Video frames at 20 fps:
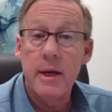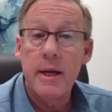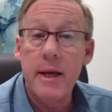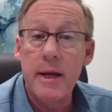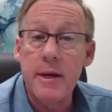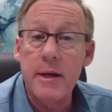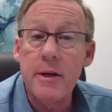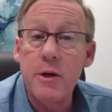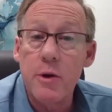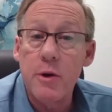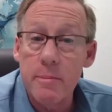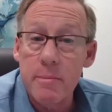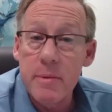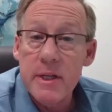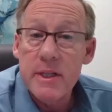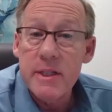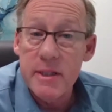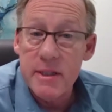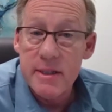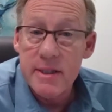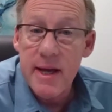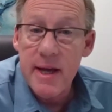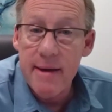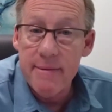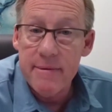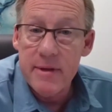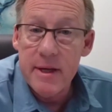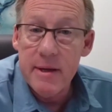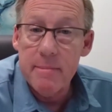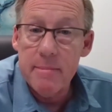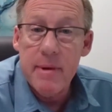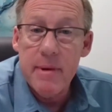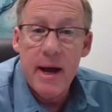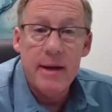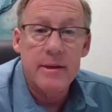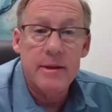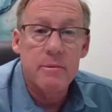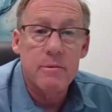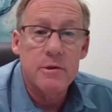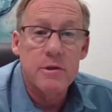into your business to have the
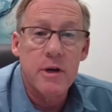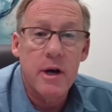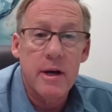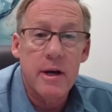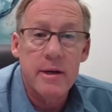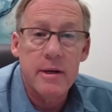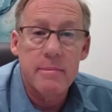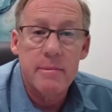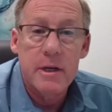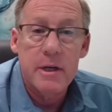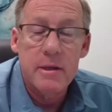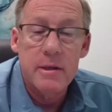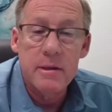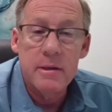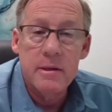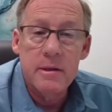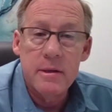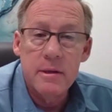impact that we're talking about?